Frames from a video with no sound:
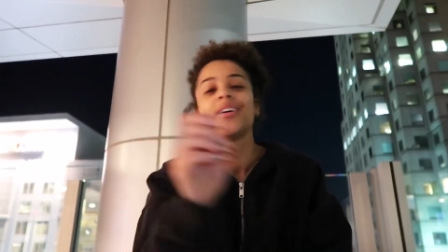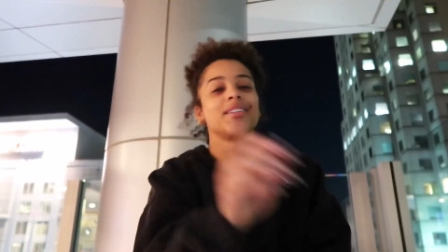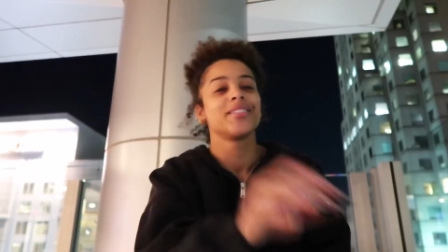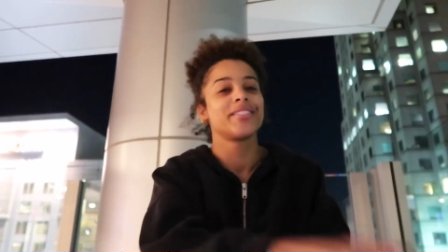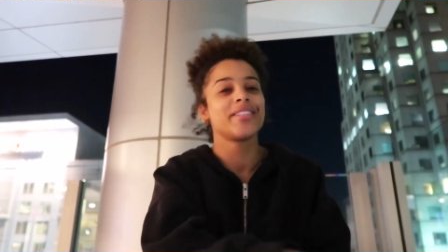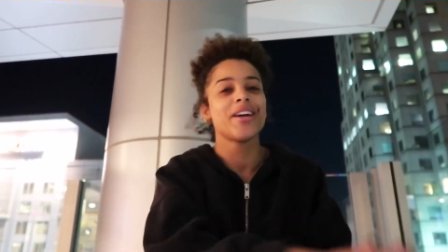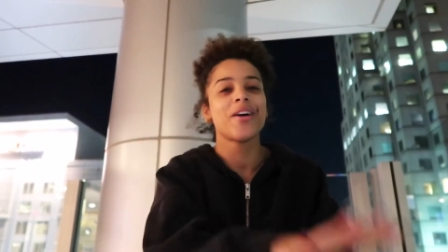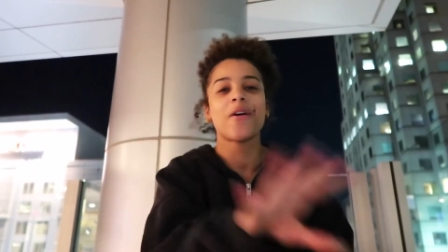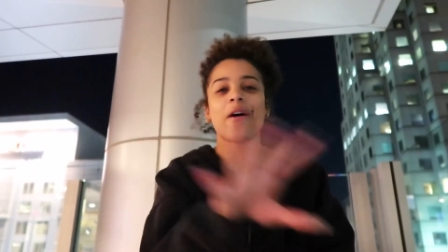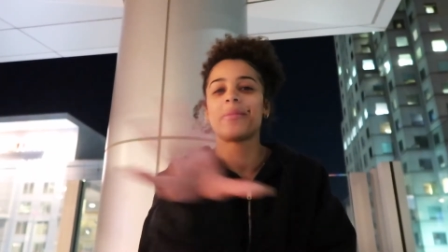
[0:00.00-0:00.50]

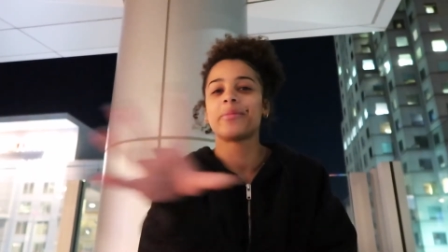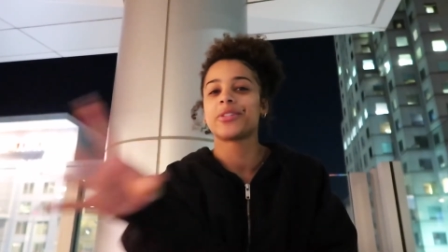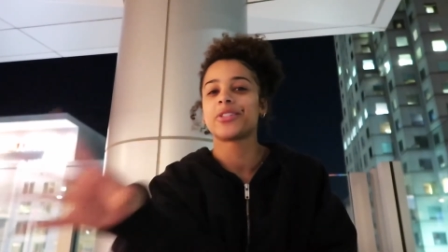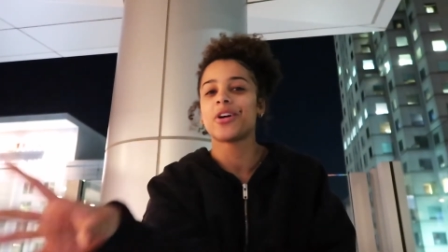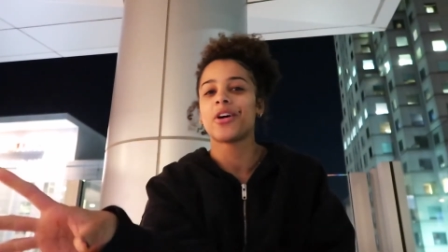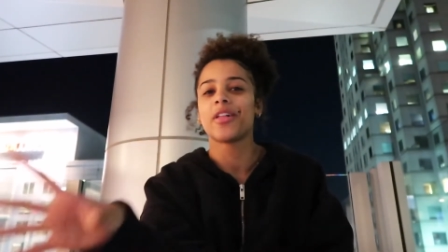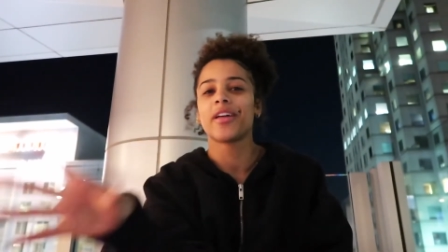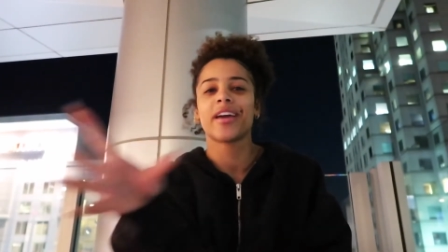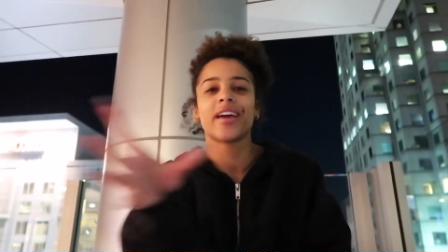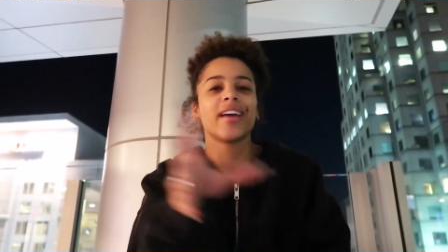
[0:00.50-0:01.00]
See how I'm
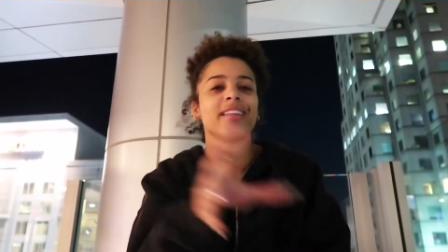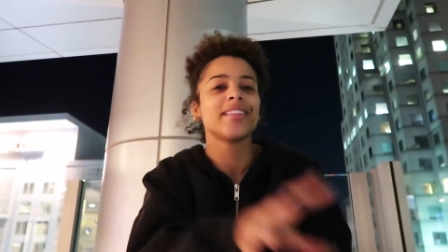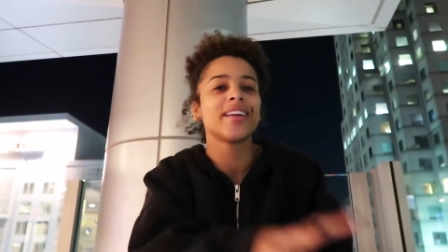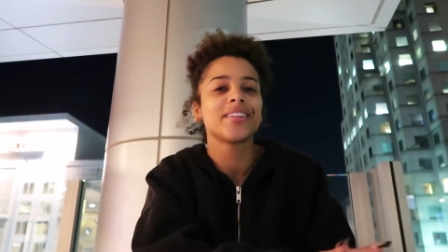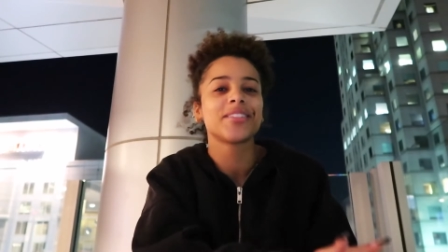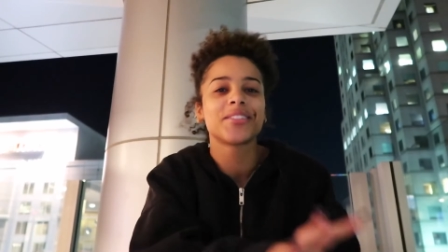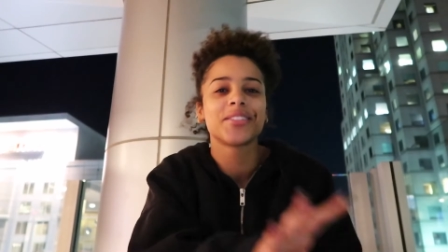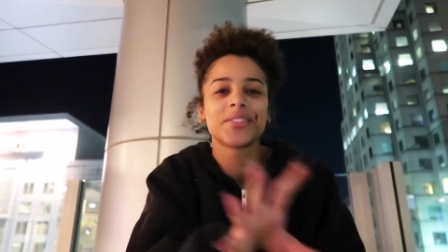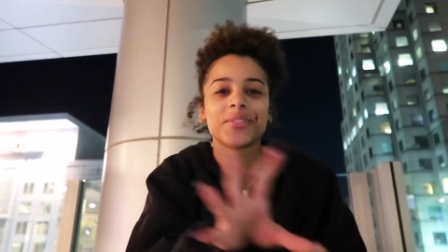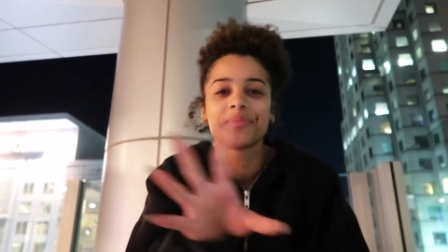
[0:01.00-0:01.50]
stalling? And
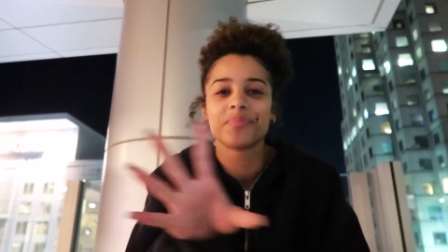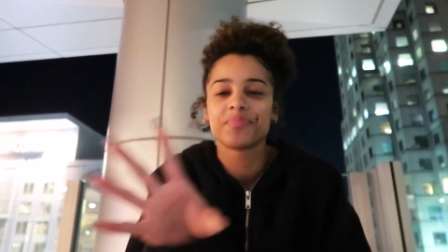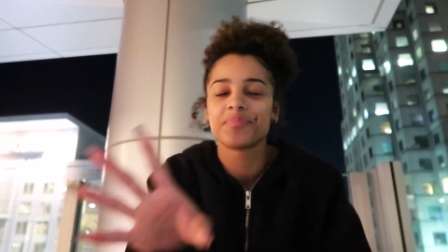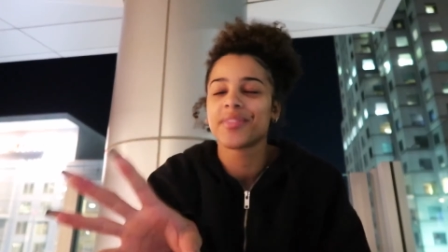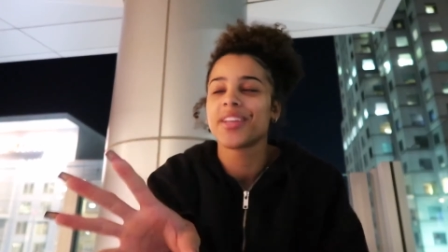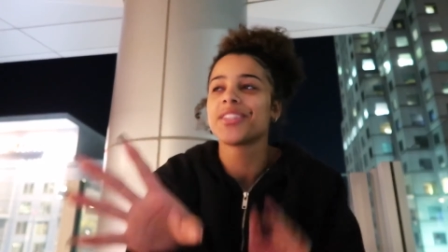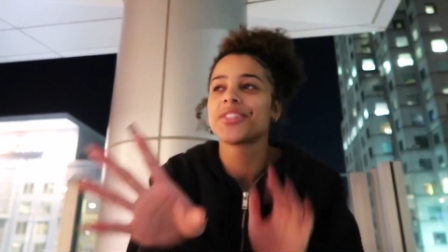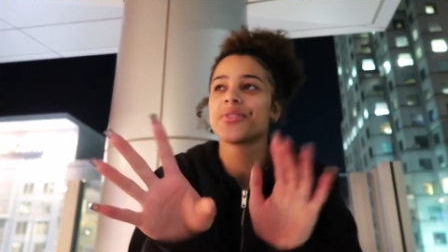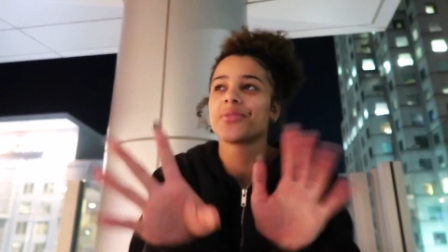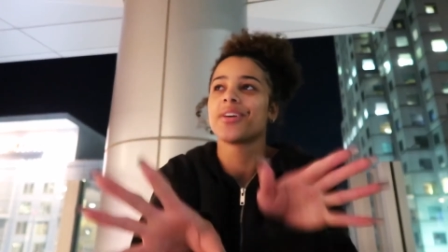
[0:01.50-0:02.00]
that's,
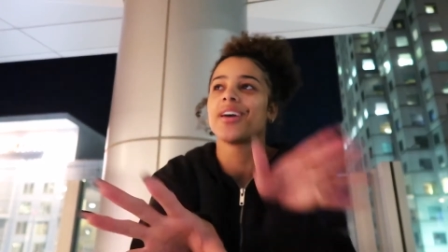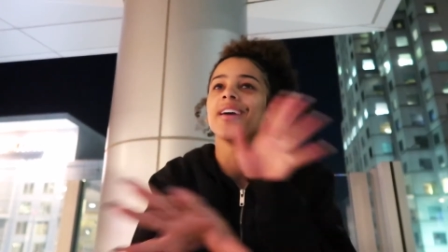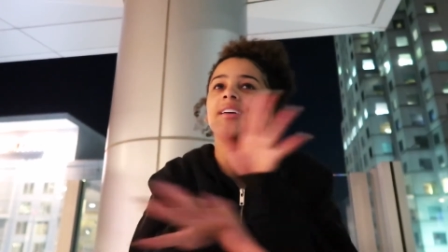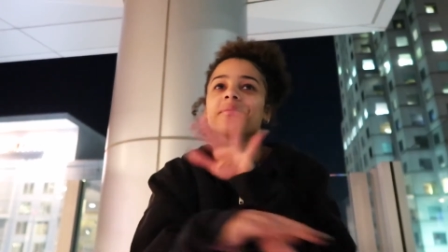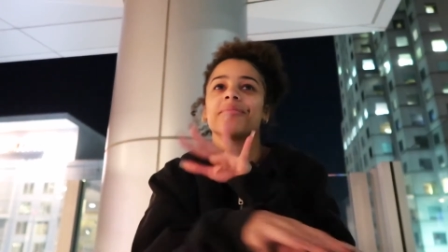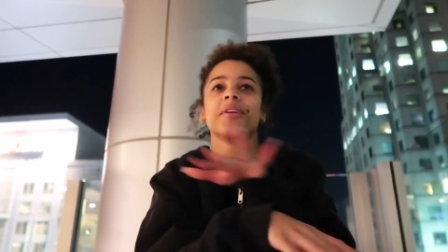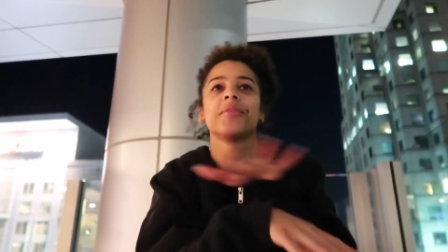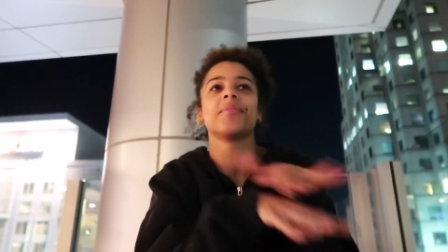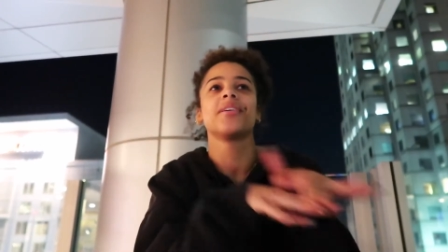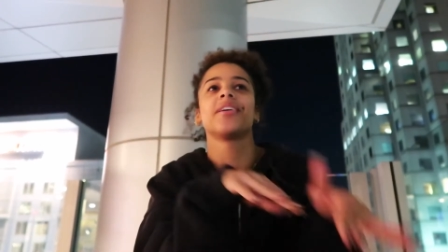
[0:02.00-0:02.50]
it's
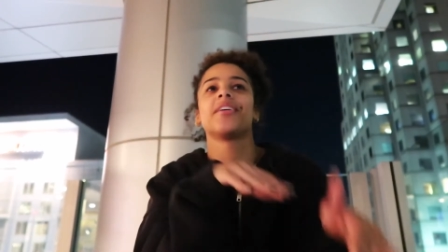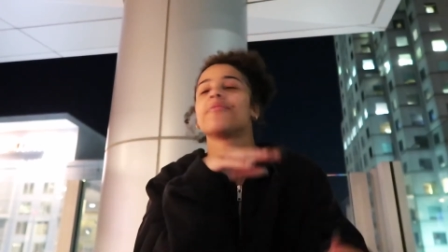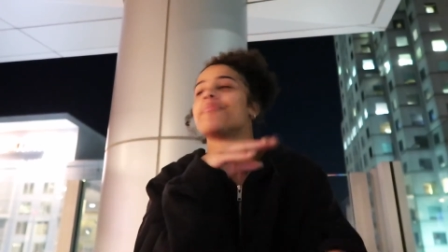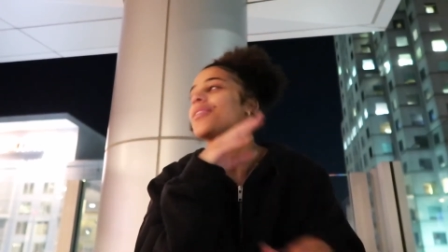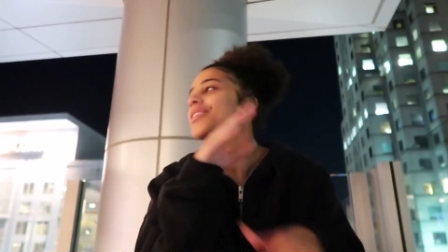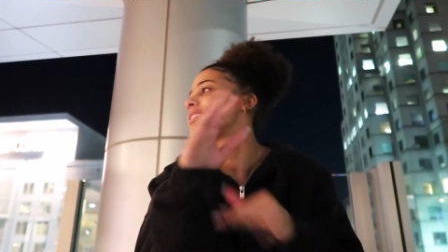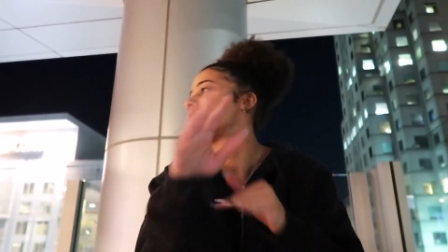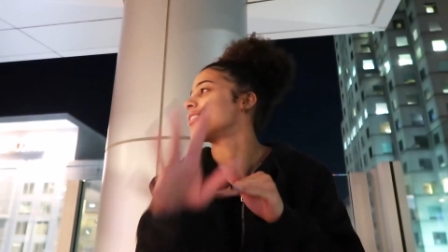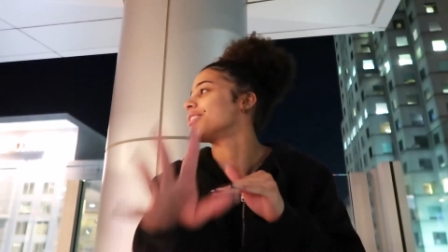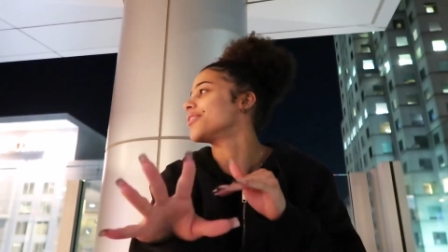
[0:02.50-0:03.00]
okay, let me give
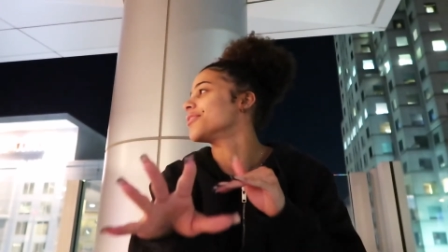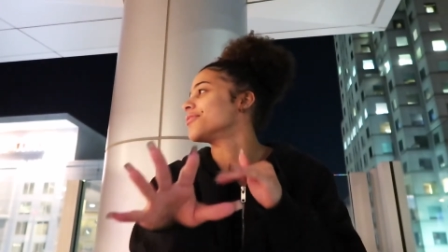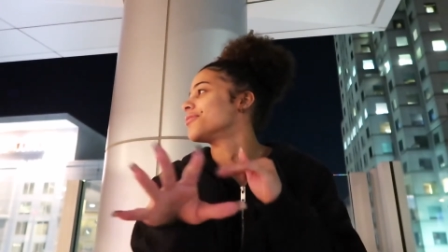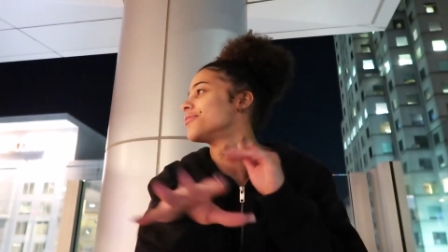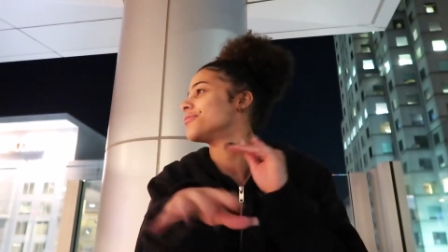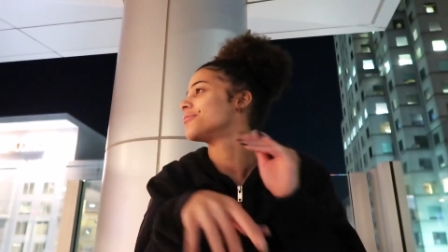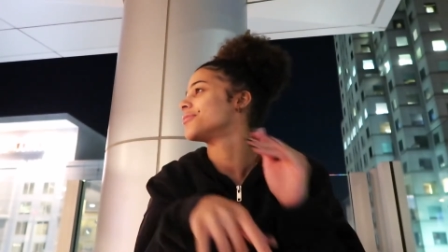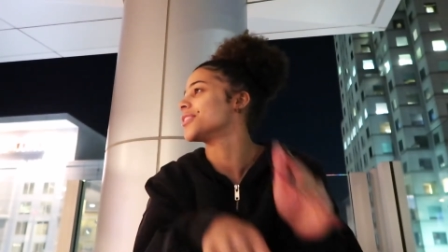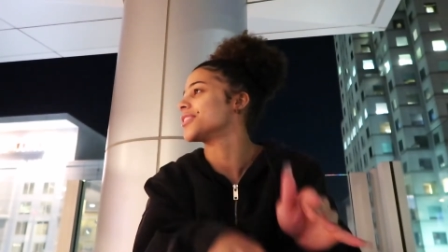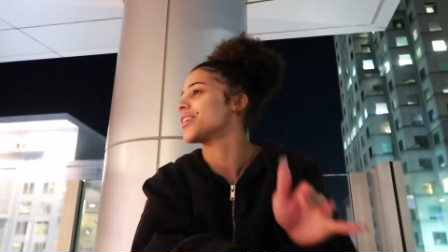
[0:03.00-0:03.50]
myself
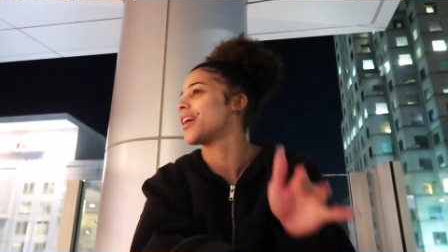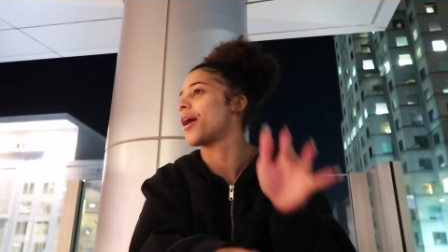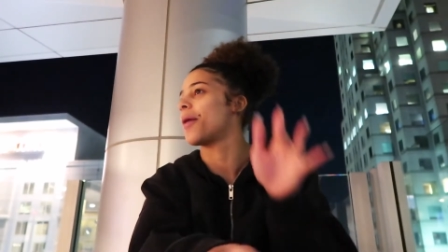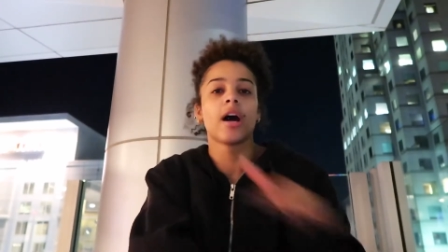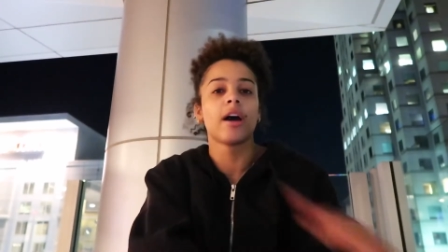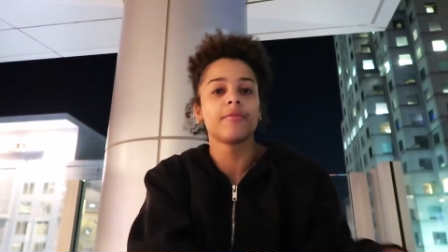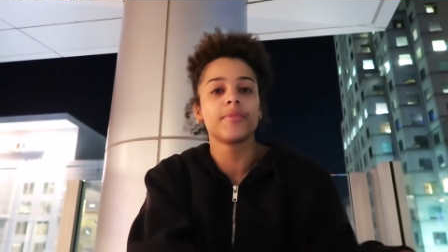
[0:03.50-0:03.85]
the time.